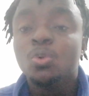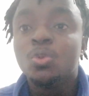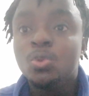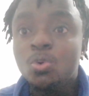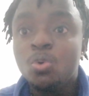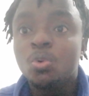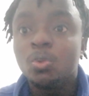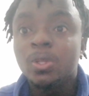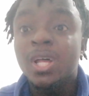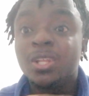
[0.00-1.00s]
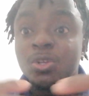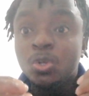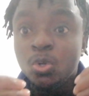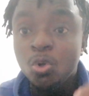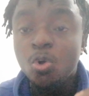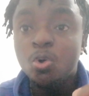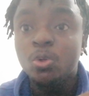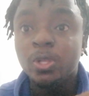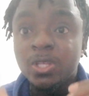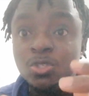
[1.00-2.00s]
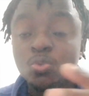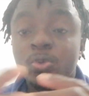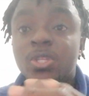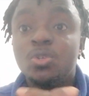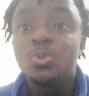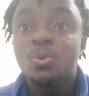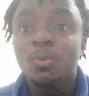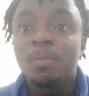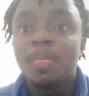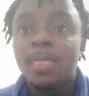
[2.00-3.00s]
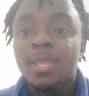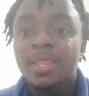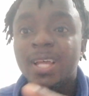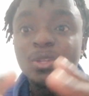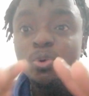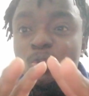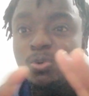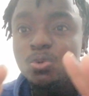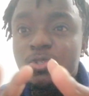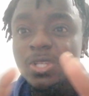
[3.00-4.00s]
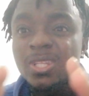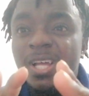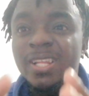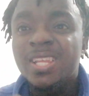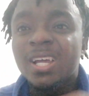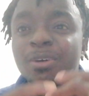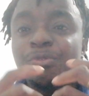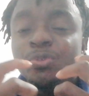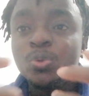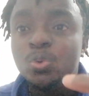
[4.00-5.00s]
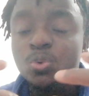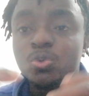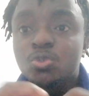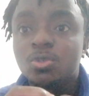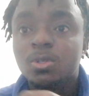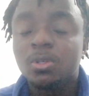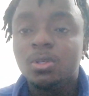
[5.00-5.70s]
to know that God is with you. That all those things that they have used